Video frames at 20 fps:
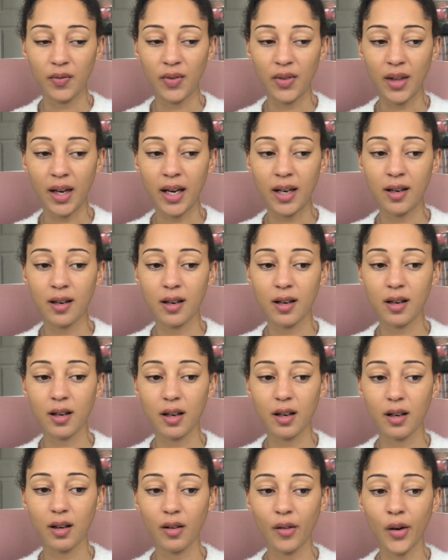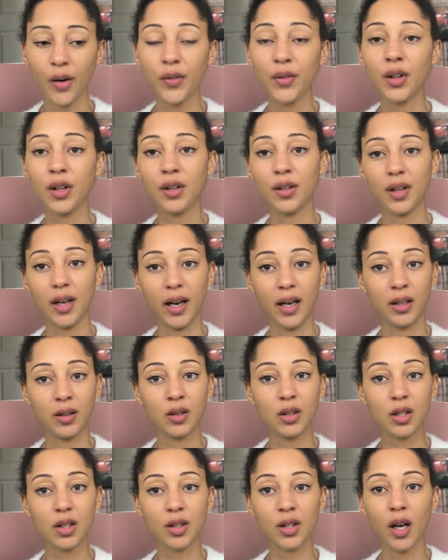then on the other
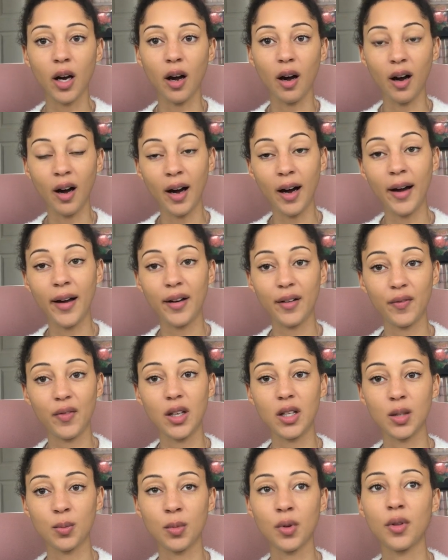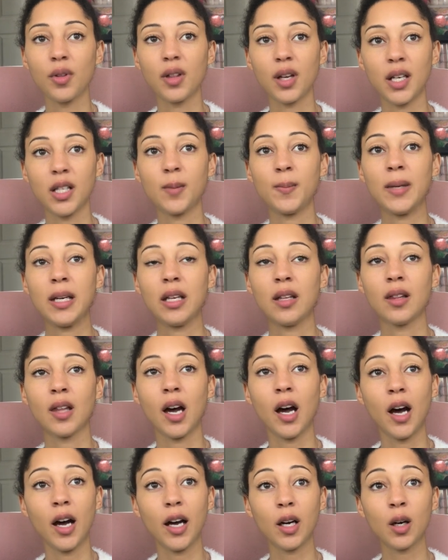hand, the high of this month has been that
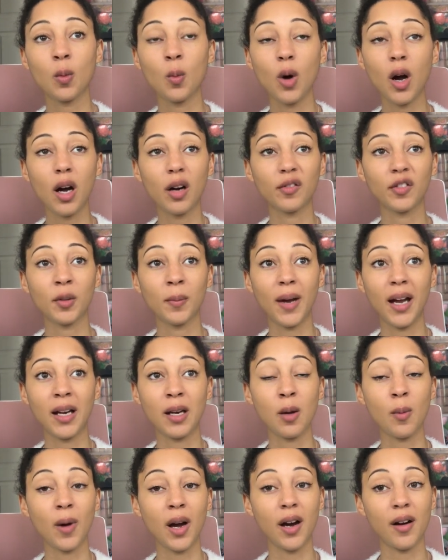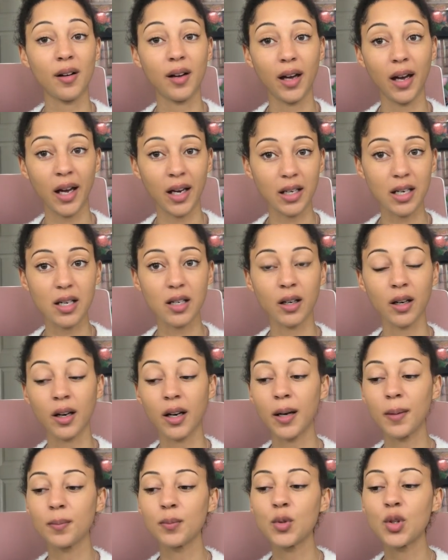I can work from anywhere and at any
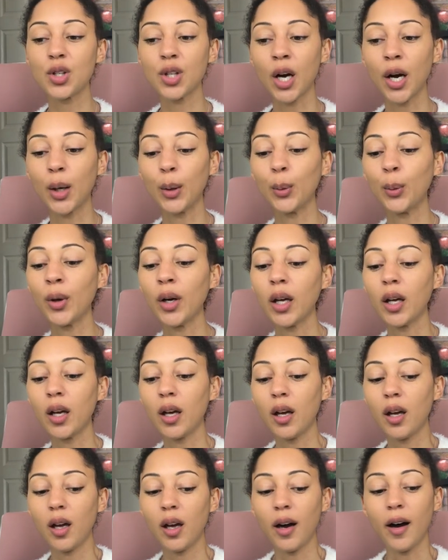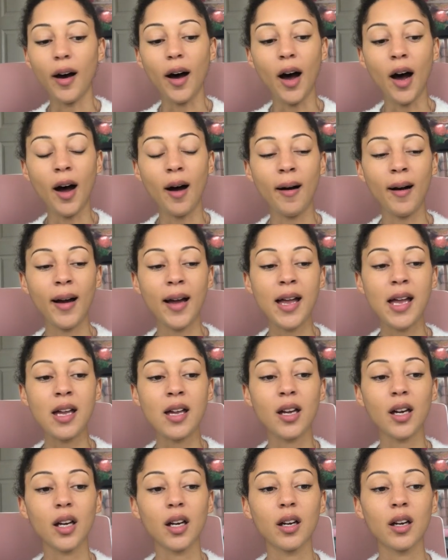time. So
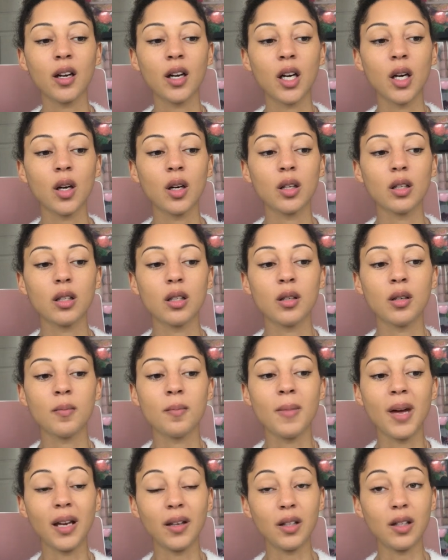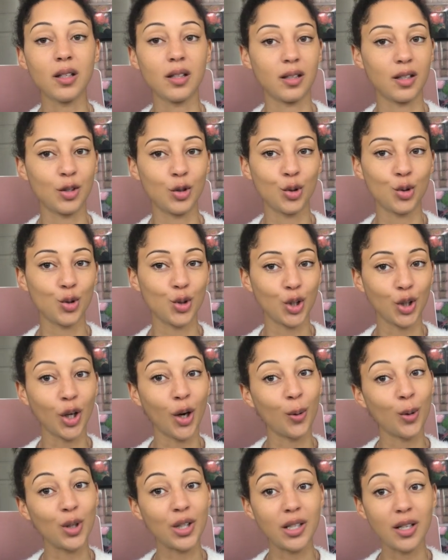I made the decision to
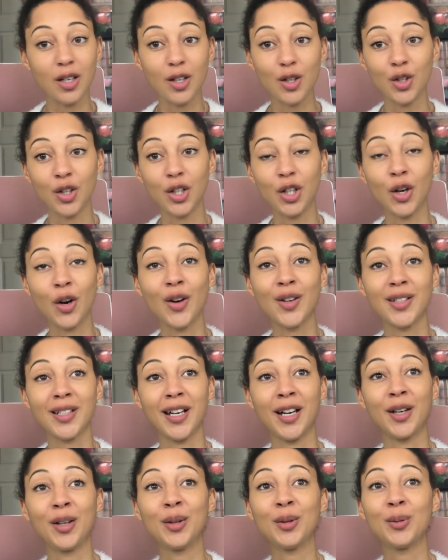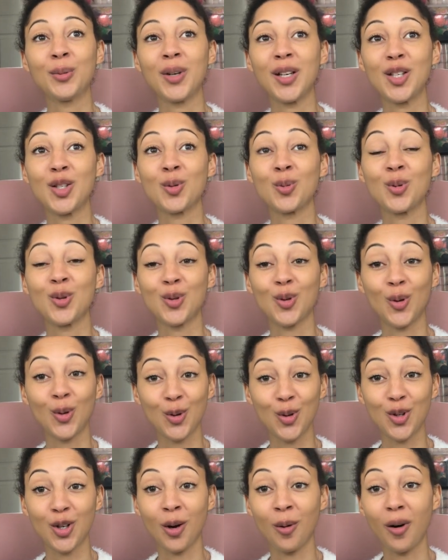go and teach at Yarndale, which was
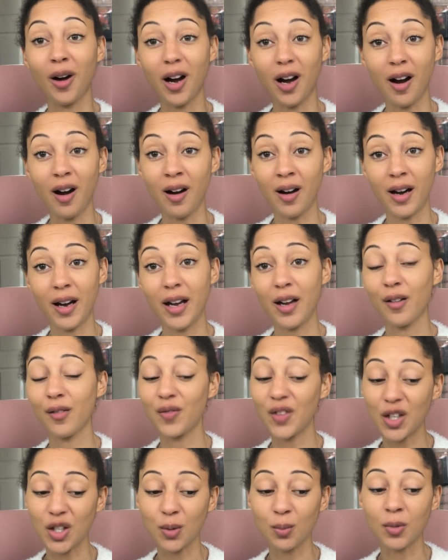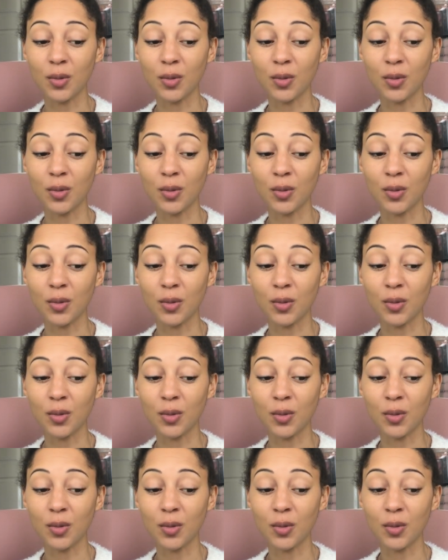also a high of this